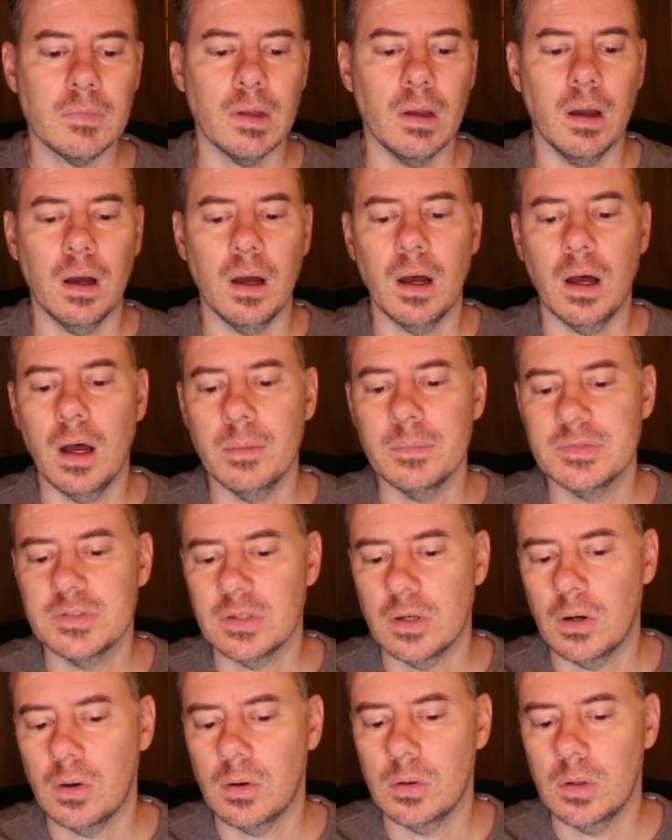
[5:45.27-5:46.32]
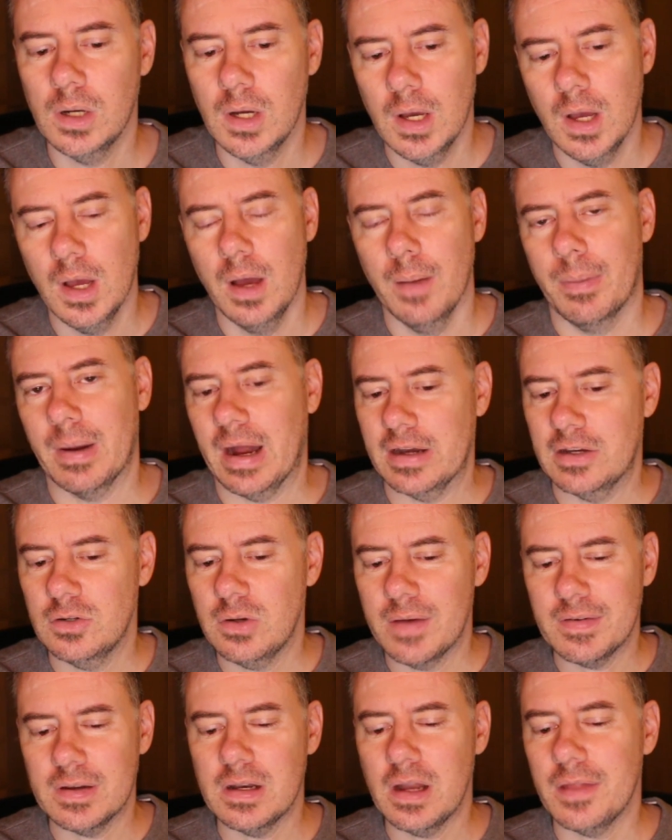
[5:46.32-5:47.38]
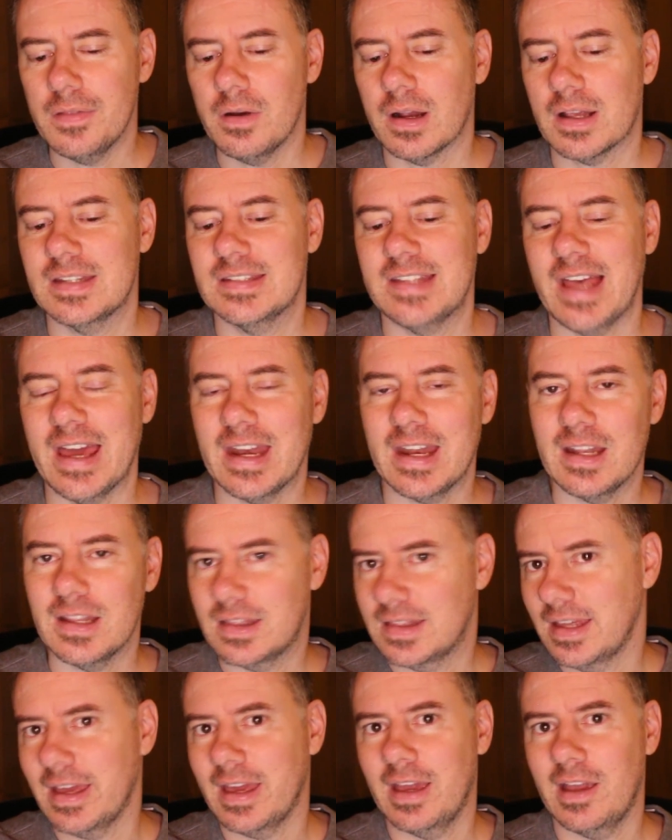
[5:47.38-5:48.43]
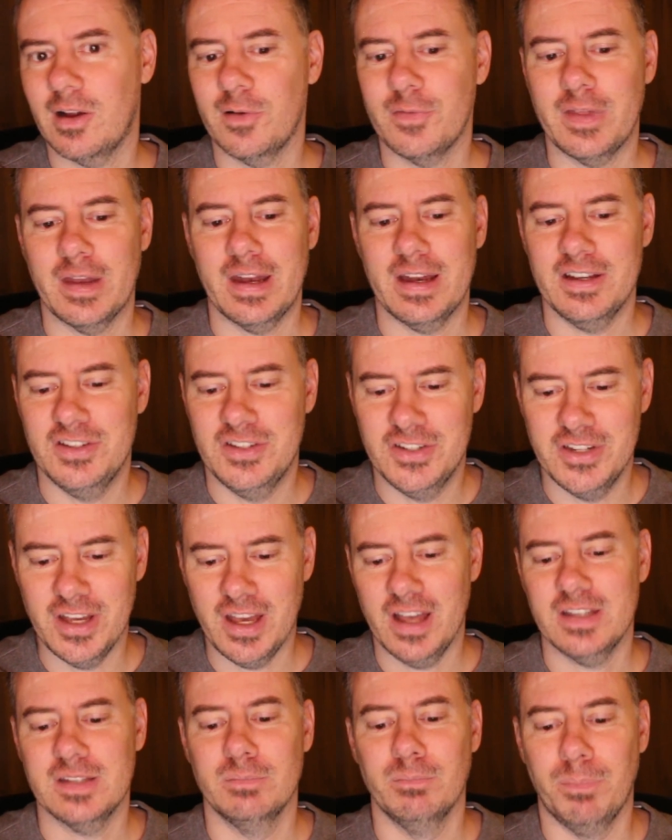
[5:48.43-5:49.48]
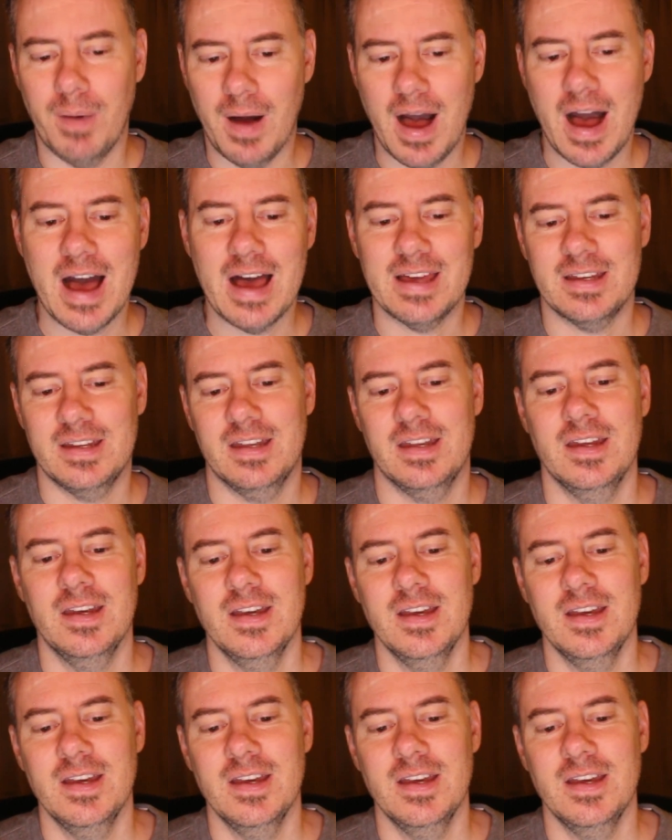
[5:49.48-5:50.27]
But I do have another exciting thing here that I just bought